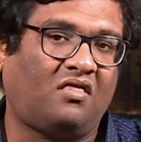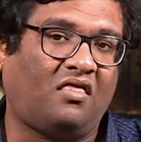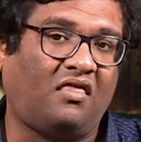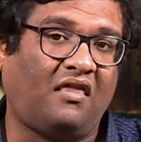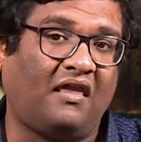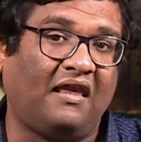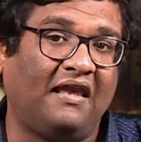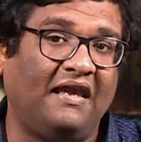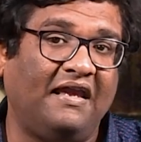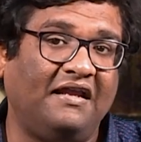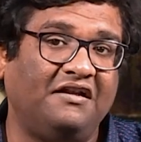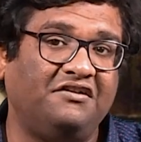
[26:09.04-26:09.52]

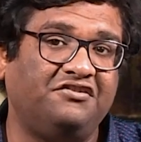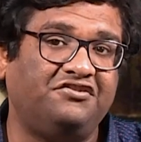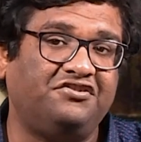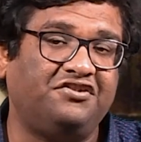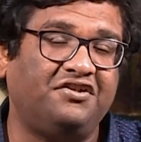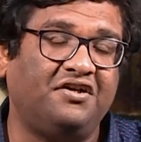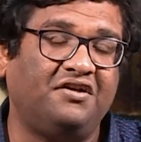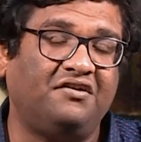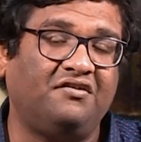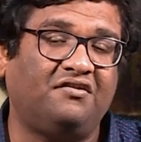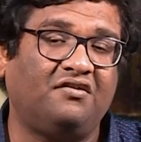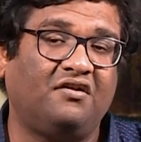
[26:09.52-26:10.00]

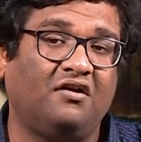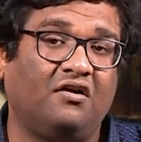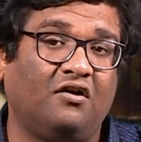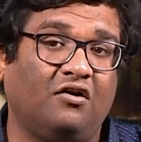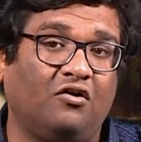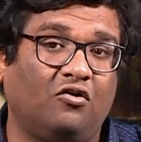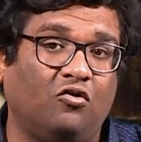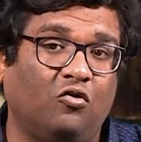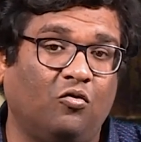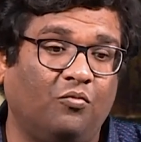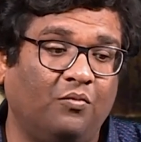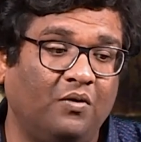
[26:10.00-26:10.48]
Ancient
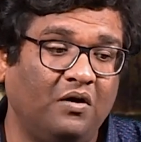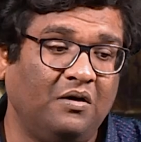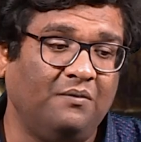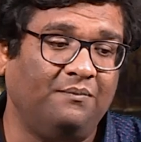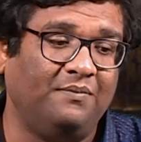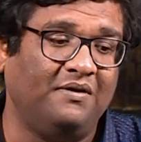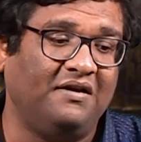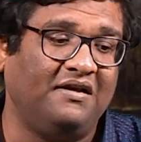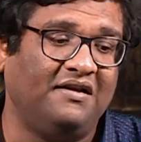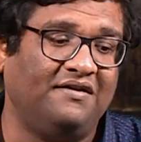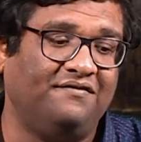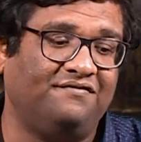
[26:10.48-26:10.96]
Roman
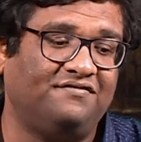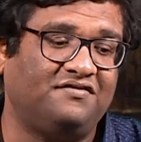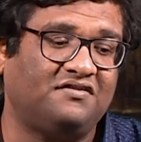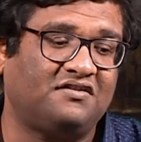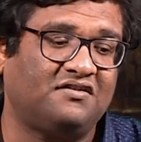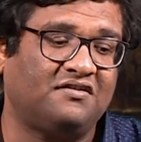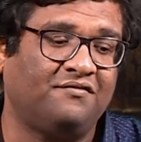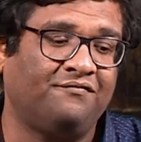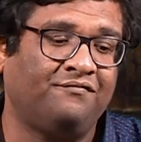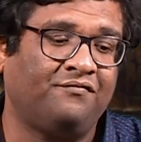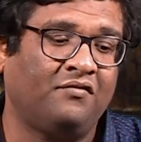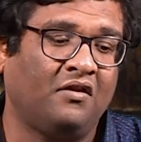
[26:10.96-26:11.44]
beliefs
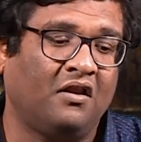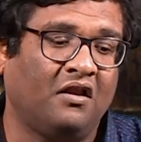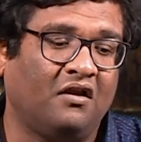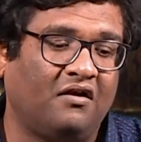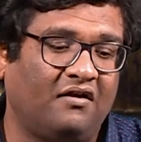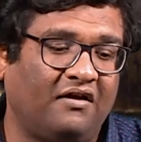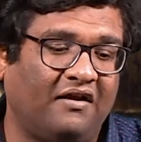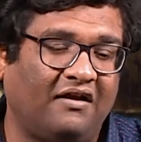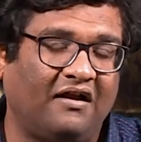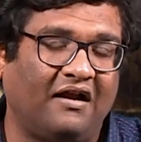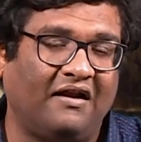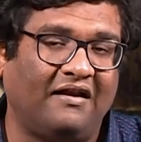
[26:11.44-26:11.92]

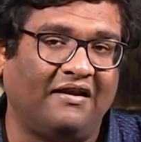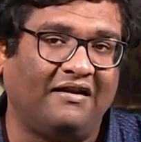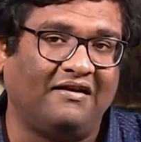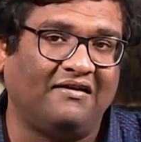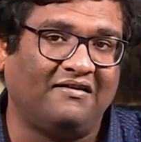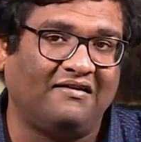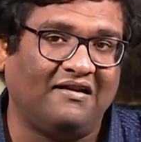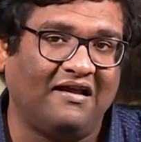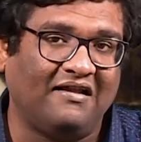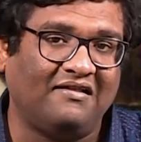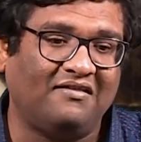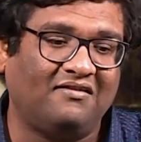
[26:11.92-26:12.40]
regarding
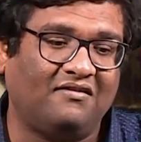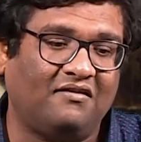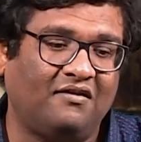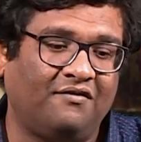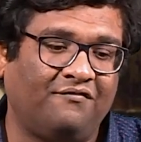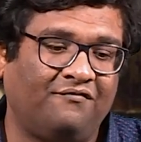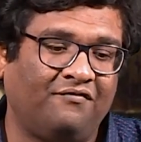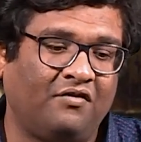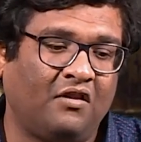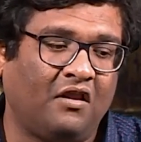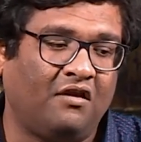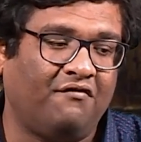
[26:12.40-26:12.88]
death
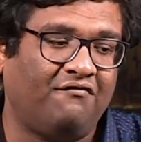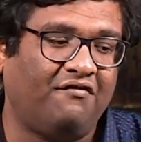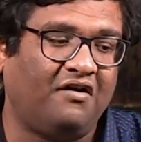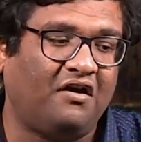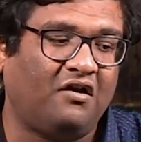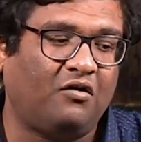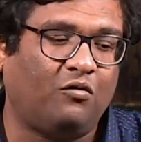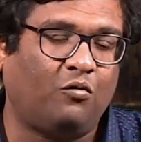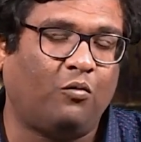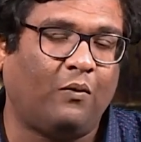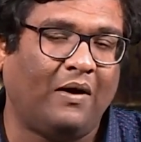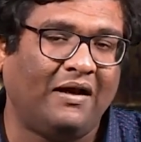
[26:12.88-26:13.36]
were
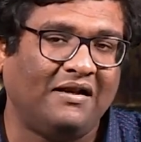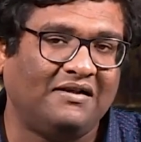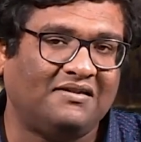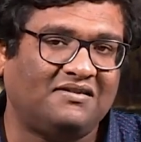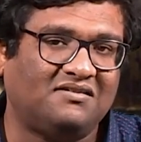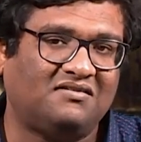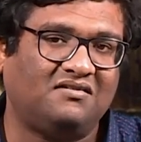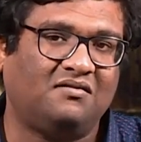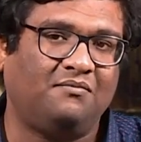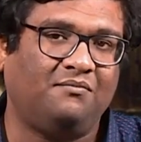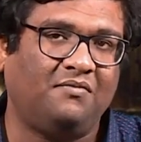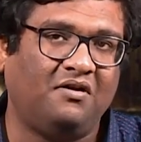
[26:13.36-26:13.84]
quite
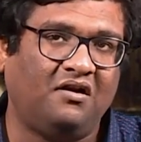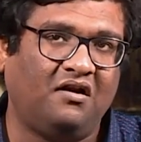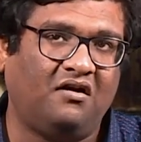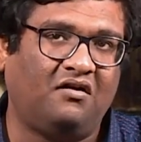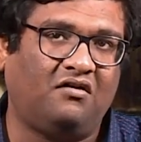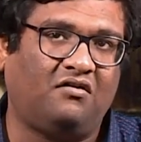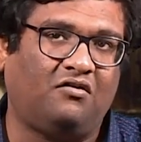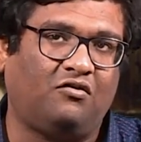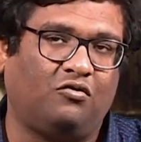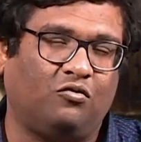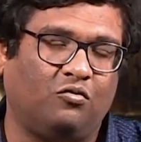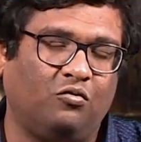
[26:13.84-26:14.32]
similar
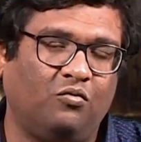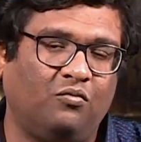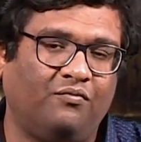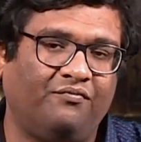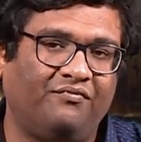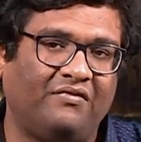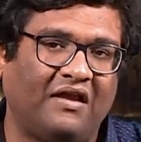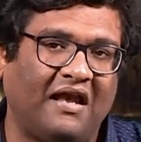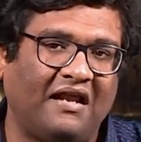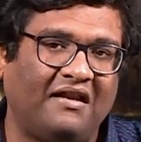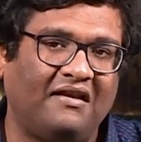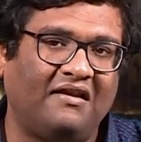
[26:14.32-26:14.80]
to
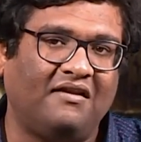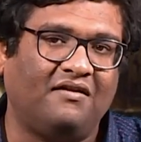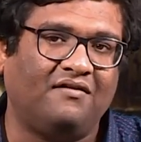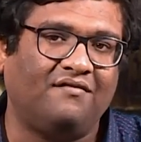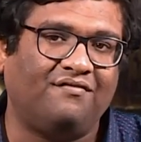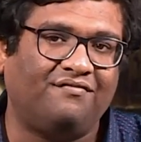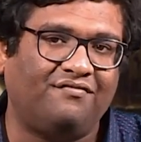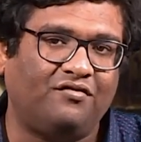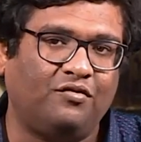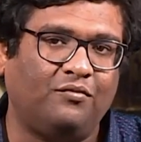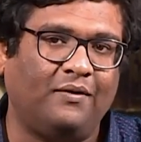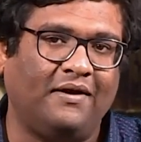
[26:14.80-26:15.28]
and
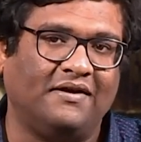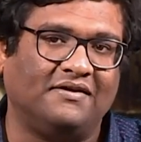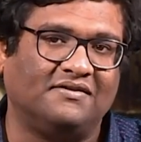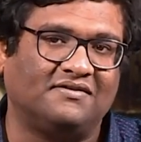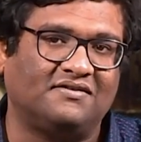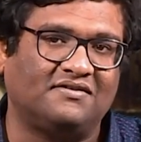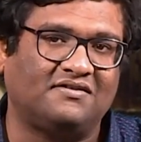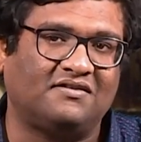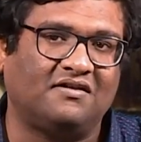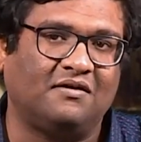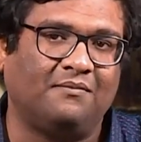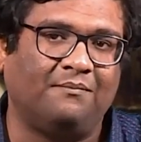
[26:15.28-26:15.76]

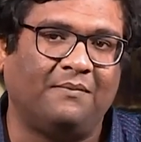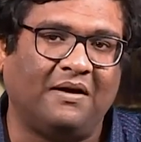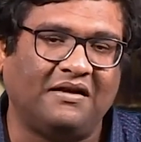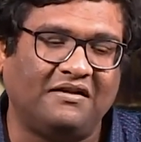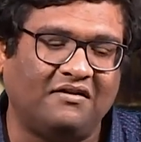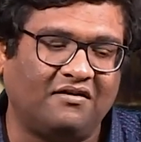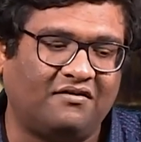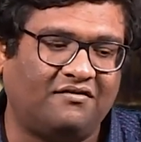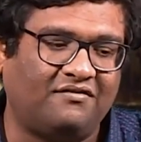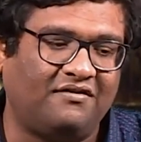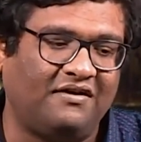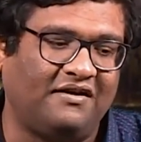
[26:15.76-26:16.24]
influenced by the
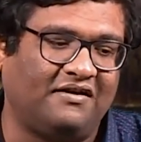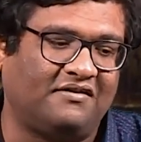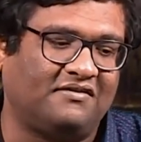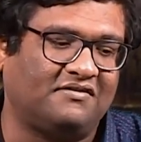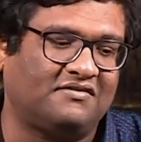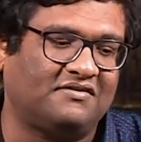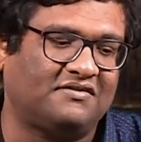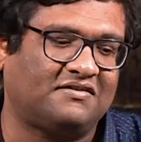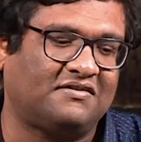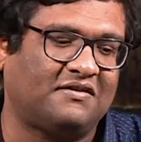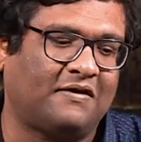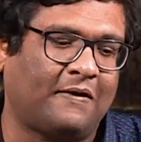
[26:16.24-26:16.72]

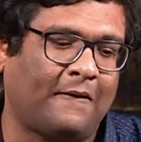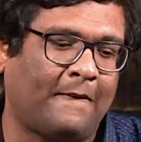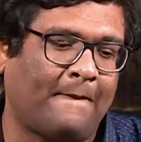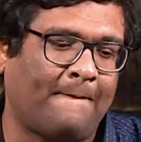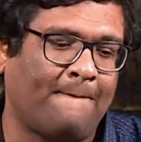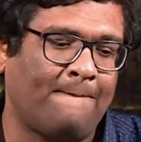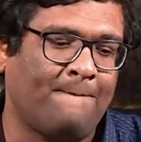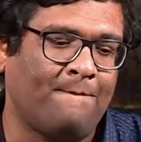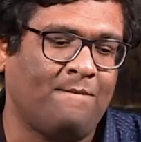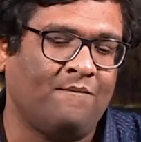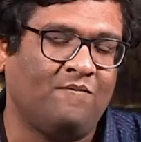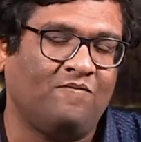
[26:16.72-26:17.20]
Greeks.
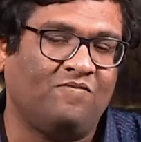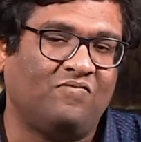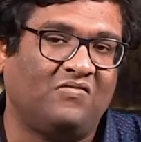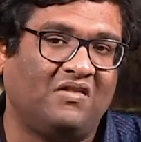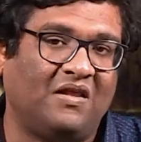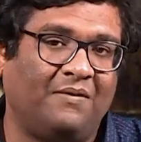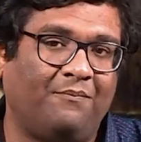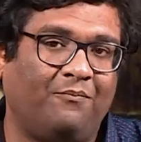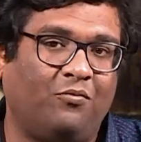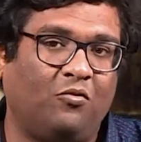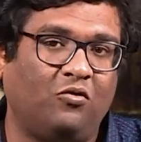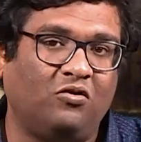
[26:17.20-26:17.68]
They
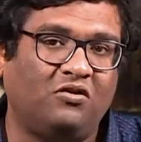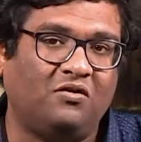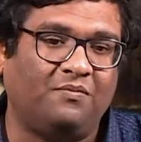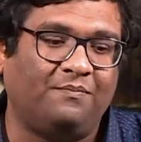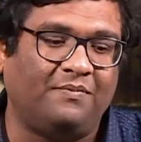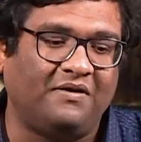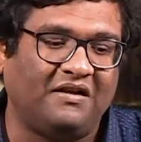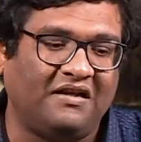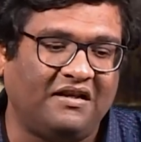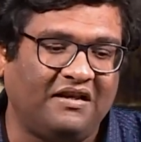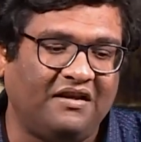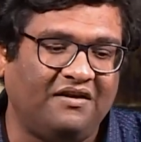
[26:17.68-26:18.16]
both
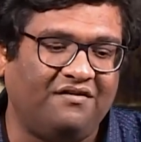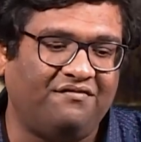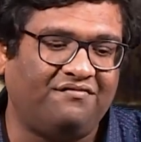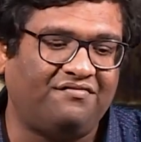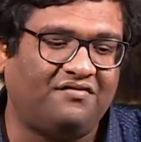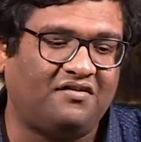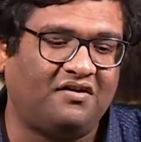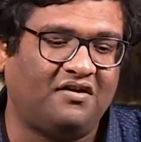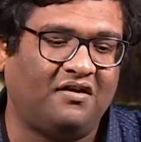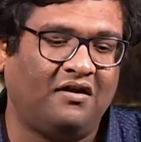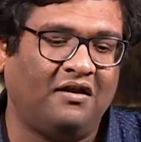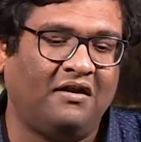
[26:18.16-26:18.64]
believed
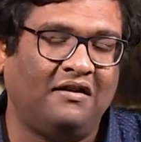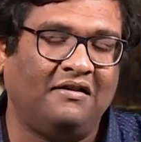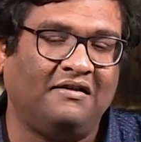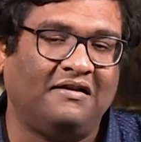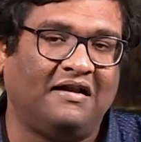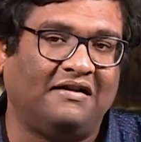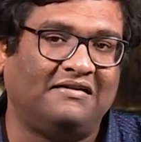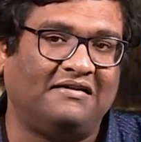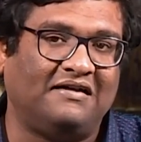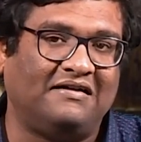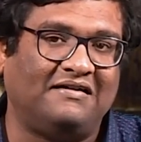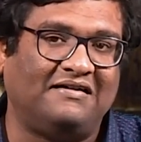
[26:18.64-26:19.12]
that
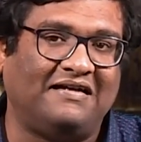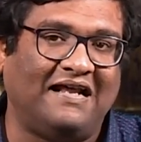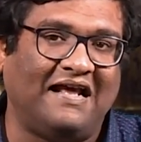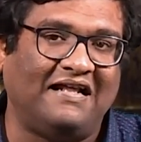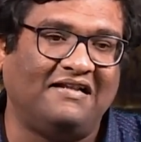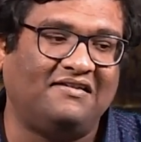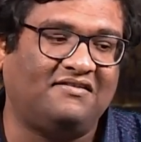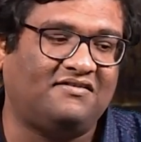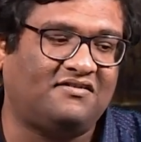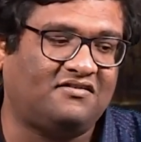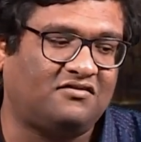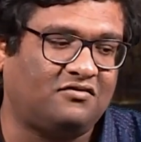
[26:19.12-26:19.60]
the dead
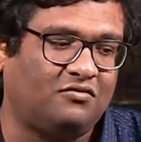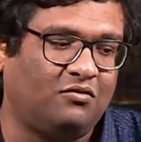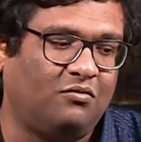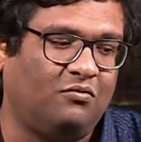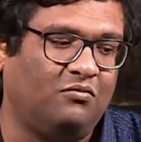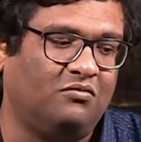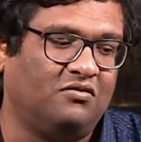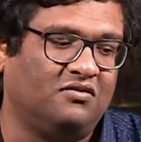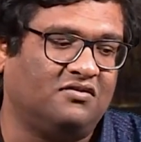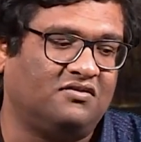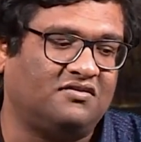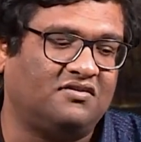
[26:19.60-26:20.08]

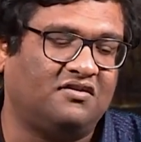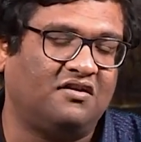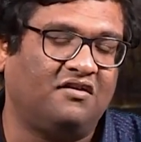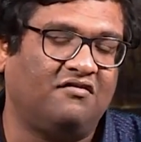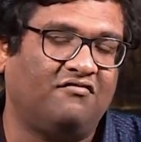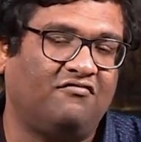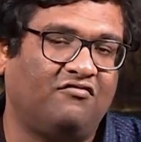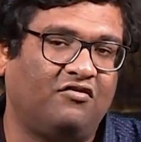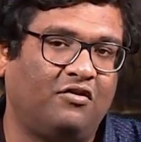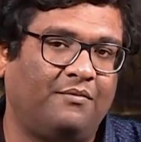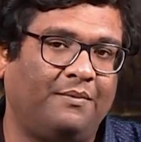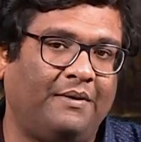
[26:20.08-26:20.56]
souls
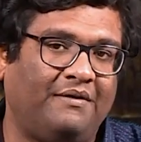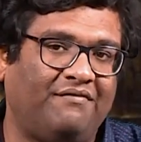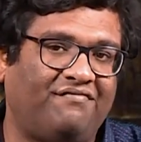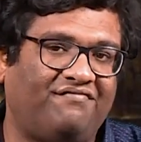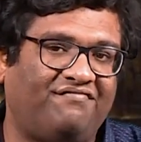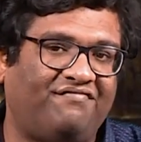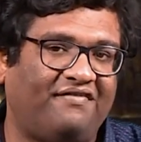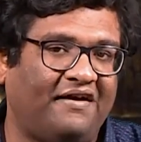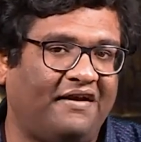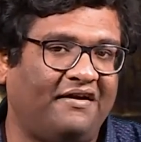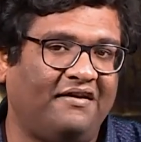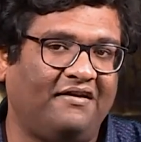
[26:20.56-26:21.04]
would be
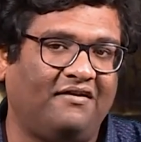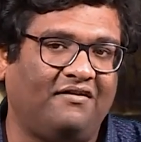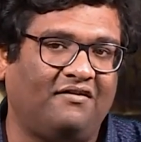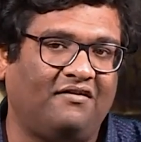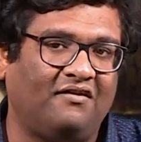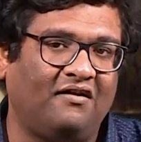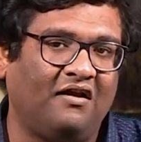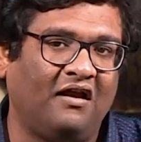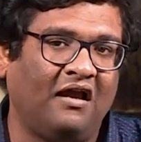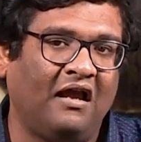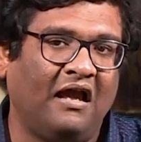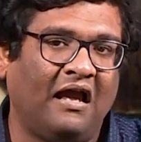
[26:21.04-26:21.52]
ferried
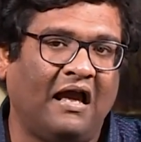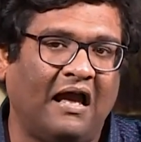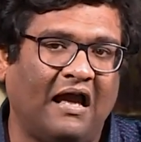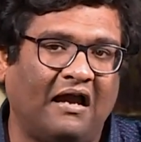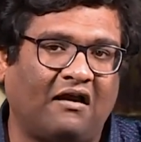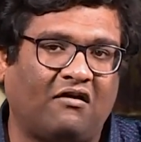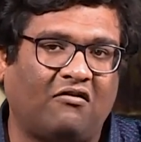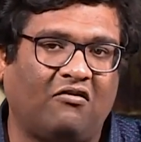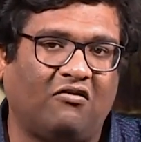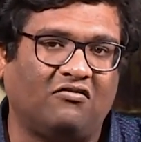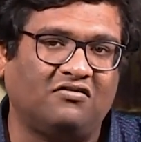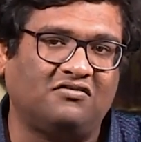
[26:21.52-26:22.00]

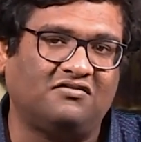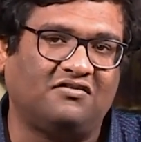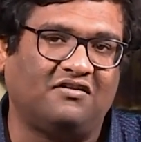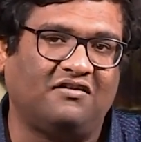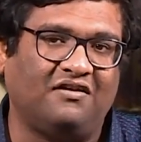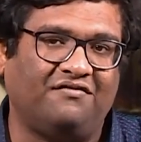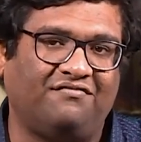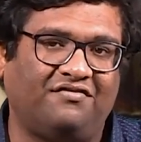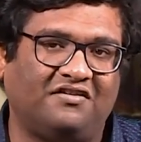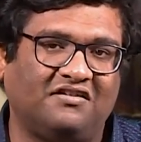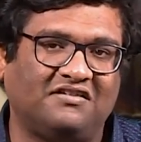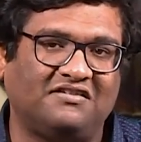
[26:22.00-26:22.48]
across the
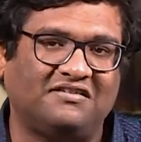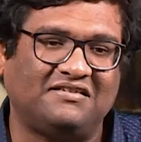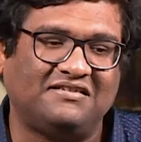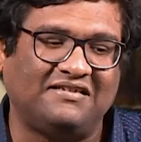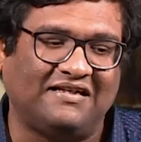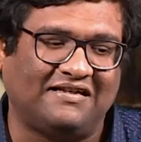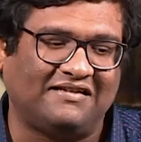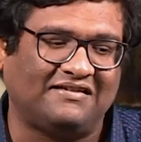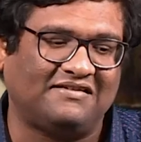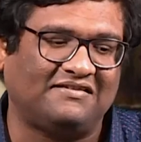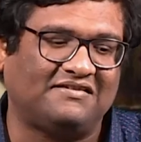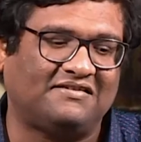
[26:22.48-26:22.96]
river
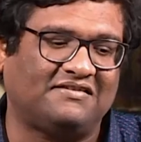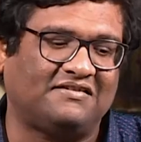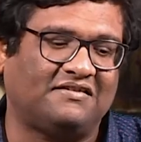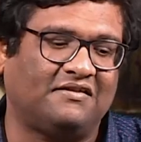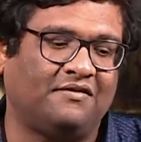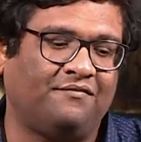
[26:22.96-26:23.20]
Styx.